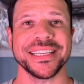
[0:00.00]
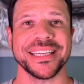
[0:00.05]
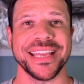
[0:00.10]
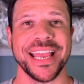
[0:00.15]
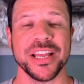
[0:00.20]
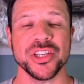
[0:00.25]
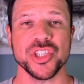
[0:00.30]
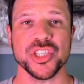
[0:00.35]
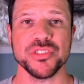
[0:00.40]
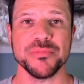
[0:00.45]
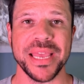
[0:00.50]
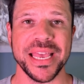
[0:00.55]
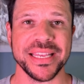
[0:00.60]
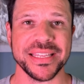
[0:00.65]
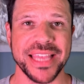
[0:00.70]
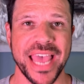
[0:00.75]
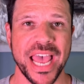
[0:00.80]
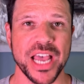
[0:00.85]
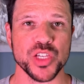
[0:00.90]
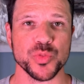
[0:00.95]
connections mean a
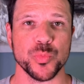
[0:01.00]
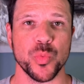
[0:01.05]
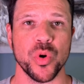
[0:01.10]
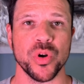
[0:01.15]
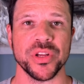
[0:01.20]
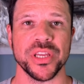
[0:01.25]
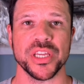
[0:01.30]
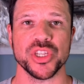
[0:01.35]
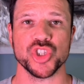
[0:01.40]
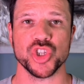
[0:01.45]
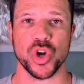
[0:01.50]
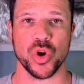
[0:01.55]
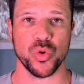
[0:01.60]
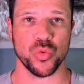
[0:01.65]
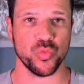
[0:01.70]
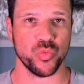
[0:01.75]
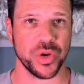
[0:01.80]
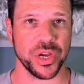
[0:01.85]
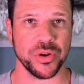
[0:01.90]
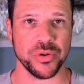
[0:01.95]
dashboard can show
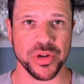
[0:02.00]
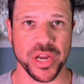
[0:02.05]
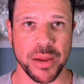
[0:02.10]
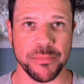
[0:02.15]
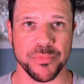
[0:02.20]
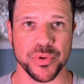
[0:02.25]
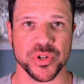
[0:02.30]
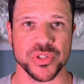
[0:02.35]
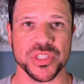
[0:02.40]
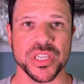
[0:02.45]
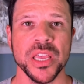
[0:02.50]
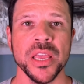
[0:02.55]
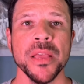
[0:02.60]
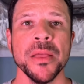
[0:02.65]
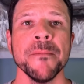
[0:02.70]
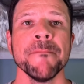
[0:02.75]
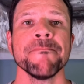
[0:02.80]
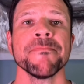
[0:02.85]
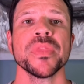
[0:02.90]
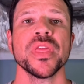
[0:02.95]
real numbers.
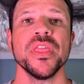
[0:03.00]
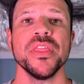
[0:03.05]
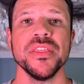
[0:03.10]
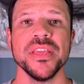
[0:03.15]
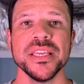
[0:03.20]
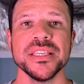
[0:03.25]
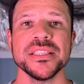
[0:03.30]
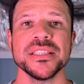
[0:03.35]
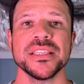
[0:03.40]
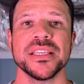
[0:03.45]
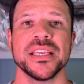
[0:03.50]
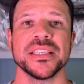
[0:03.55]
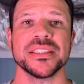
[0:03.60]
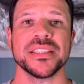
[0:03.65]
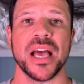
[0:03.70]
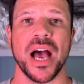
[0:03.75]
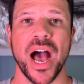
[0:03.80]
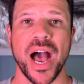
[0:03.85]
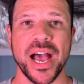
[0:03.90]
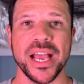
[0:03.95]
This is
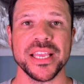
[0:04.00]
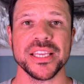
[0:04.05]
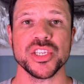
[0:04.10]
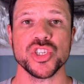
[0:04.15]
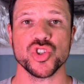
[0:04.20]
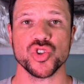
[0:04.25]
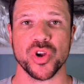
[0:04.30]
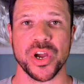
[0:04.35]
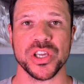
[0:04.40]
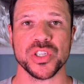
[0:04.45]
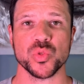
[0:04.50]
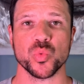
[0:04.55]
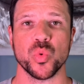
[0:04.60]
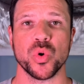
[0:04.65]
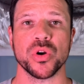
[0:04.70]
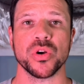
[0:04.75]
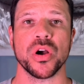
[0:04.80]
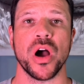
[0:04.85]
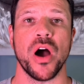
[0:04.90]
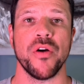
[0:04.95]
the highest trust
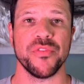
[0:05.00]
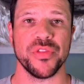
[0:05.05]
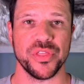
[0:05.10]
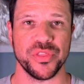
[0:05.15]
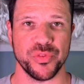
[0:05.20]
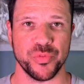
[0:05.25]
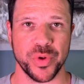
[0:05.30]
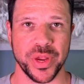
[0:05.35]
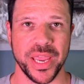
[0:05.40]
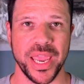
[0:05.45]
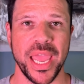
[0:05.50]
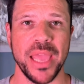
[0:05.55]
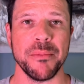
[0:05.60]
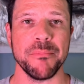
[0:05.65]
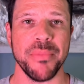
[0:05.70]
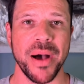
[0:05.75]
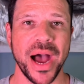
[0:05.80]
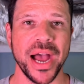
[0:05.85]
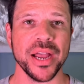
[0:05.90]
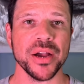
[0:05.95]
work of the 3, and
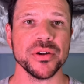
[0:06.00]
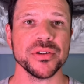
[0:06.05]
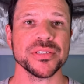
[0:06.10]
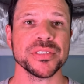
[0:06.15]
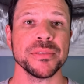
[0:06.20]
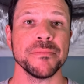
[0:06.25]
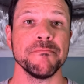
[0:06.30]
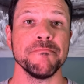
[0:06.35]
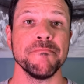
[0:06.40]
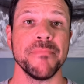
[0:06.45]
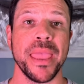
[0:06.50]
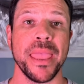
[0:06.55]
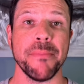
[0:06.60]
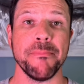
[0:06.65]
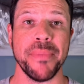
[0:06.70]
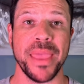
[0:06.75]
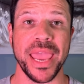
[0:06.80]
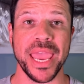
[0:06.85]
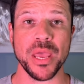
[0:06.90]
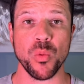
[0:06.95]
buyers may
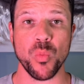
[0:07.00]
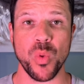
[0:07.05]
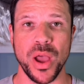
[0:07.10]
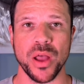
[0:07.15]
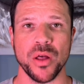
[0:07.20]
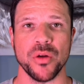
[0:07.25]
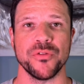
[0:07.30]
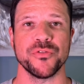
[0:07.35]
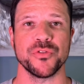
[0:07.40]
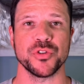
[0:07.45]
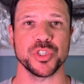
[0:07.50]
pay well for